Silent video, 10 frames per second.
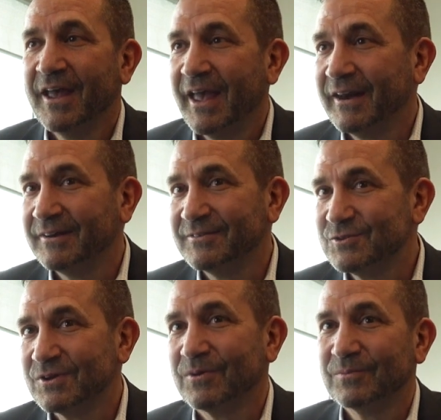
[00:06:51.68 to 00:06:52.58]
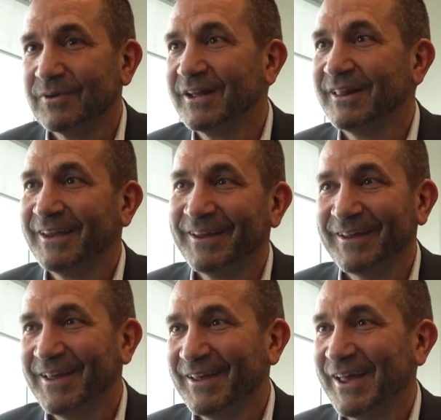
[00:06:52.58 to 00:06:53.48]
And so really,
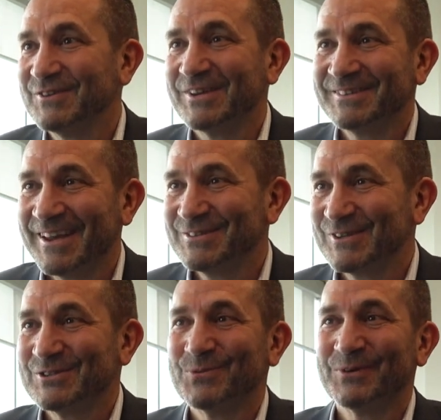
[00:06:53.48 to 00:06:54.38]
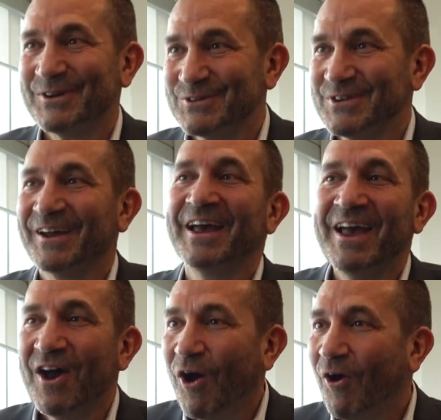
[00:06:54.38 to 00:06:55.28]
as I say, 63 years young,
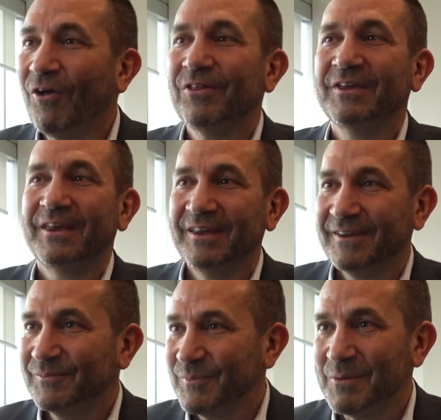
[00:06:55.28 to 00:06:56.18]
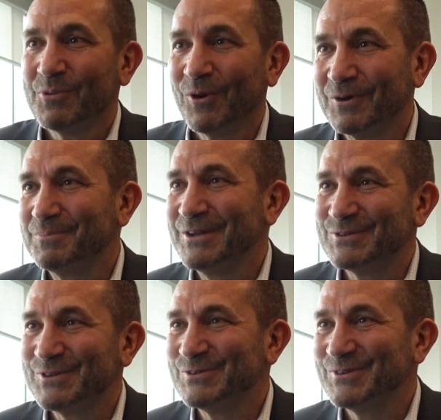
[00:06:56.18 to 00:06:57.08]
all the important
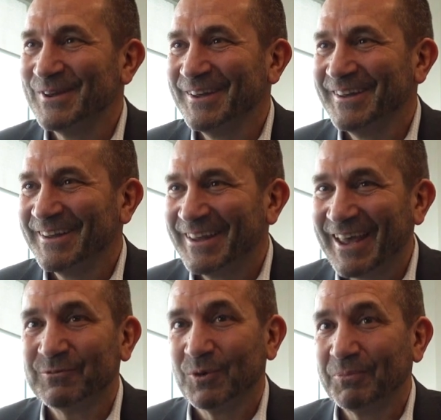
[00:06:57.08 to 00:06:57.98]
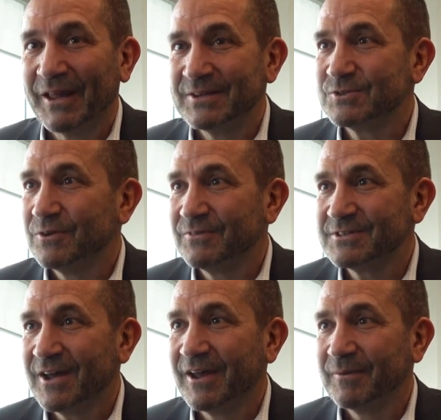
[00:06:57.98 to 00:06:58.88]
pieces get replaced over
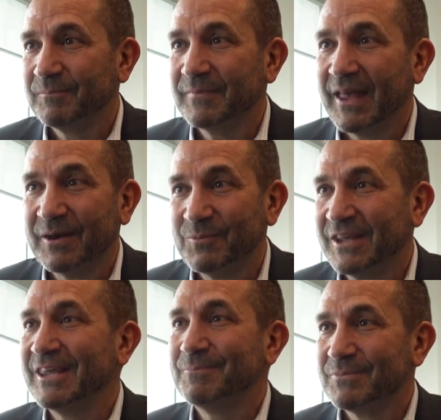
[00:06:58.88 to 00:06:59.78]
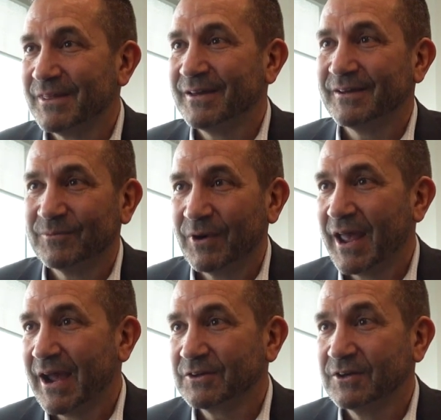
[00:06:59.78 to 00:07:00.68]
time, and we keep the
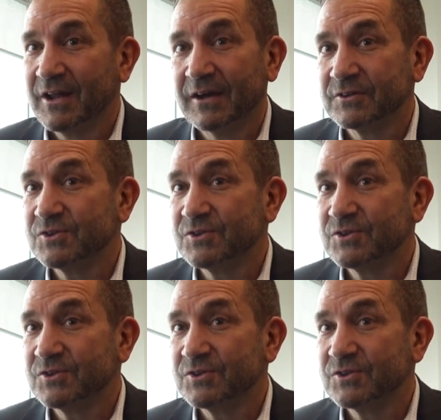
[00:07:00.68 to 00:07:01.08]
reactor young.